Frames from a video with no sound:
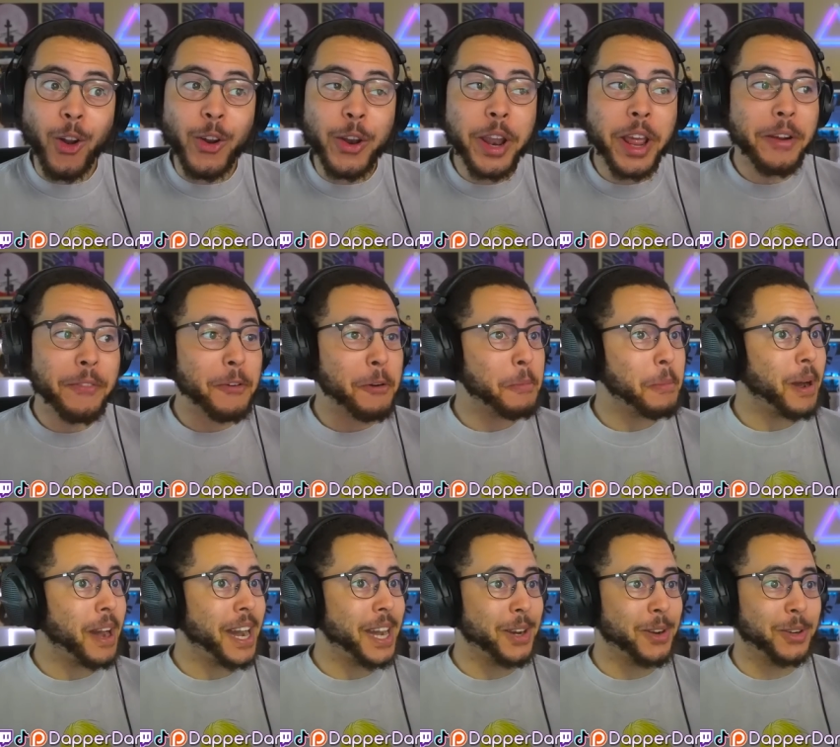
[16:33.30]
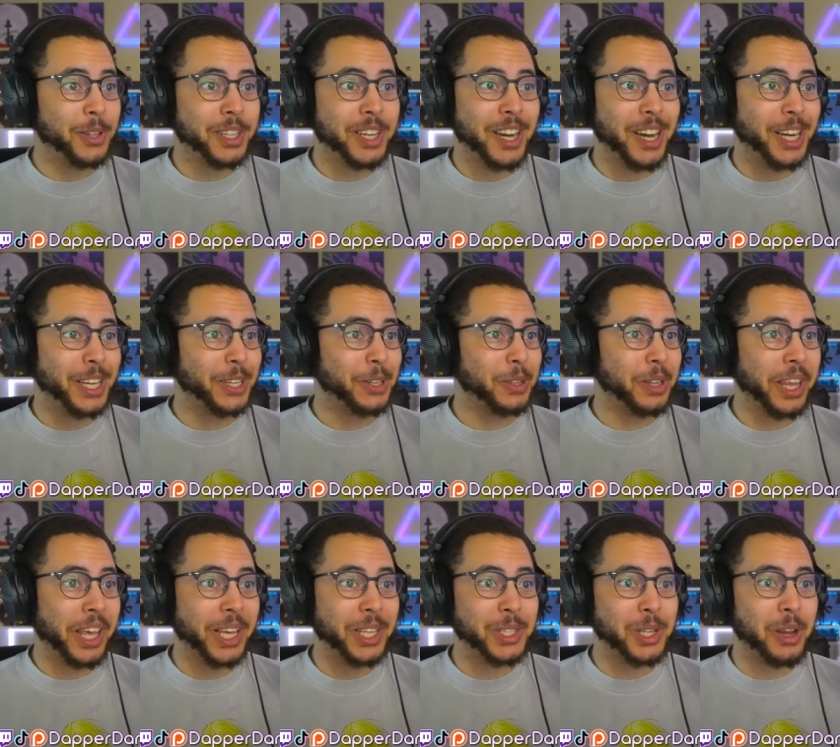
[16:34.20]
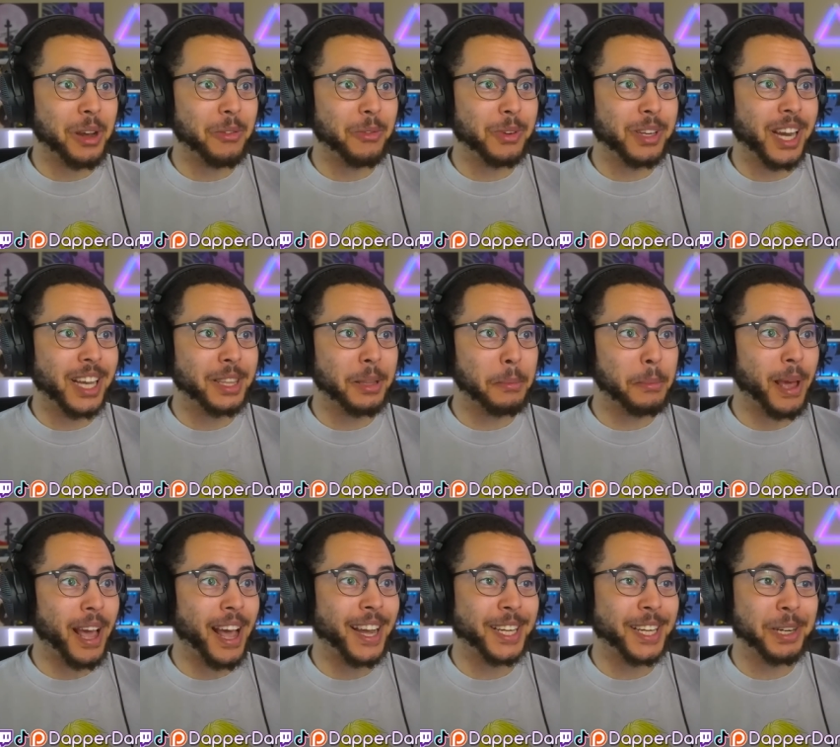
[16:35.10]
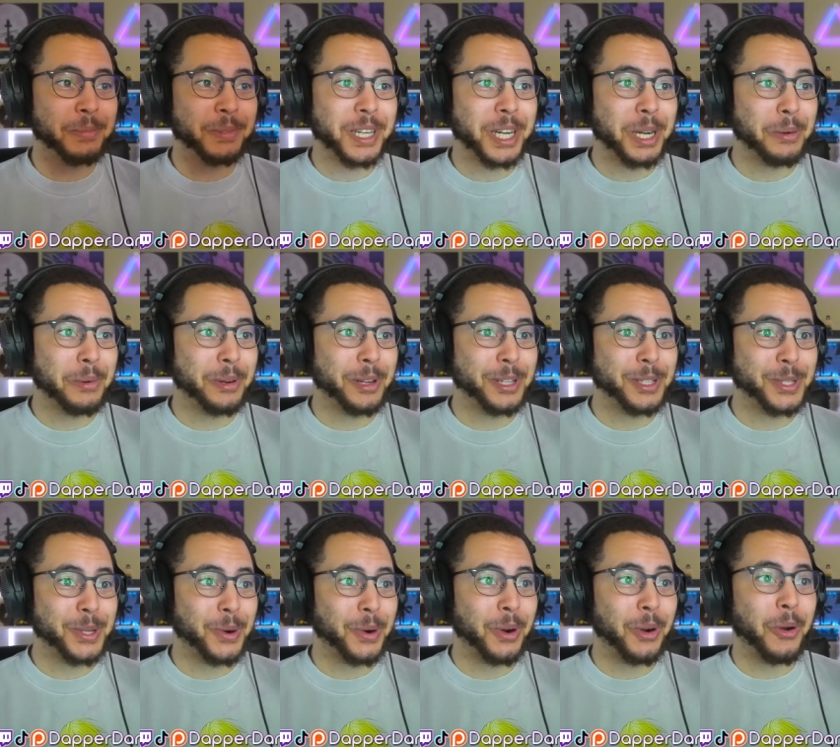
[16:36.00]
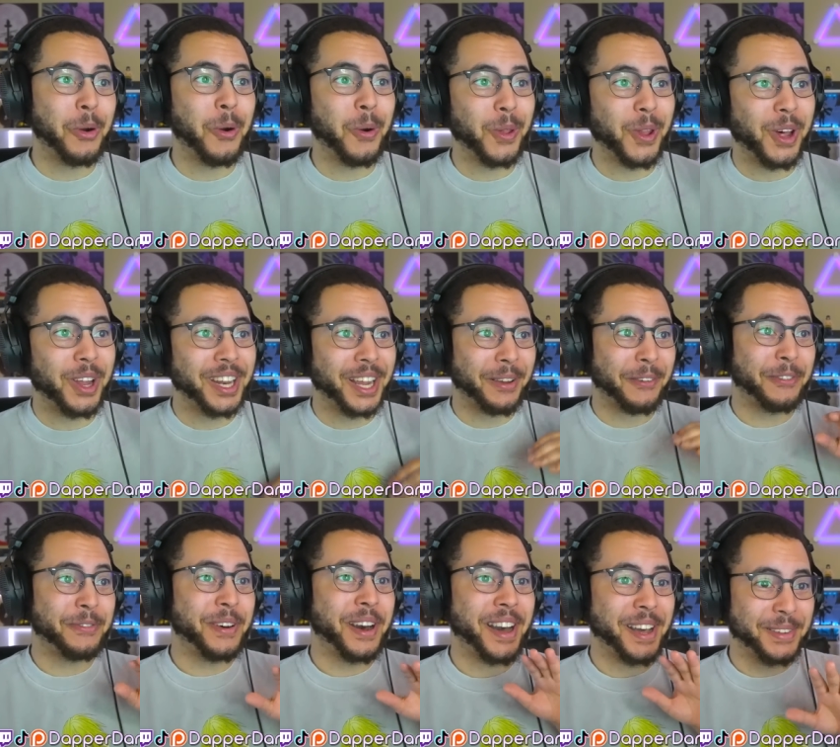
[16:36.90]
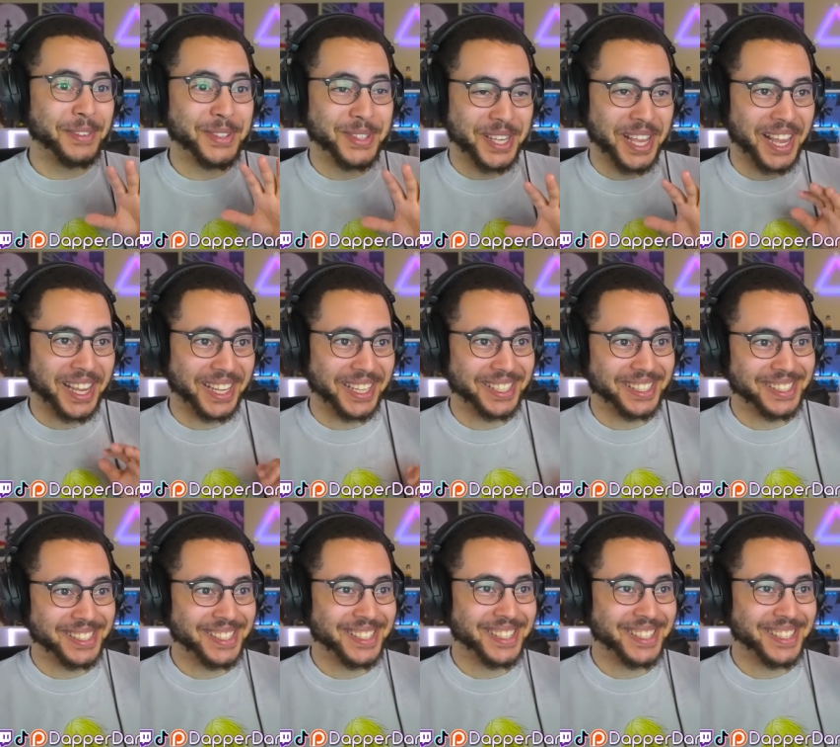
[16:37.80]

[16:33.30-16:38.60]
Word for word: Never mind on cutting your legs off. We got the backup coming in, Zoro. Hold on like five seconds.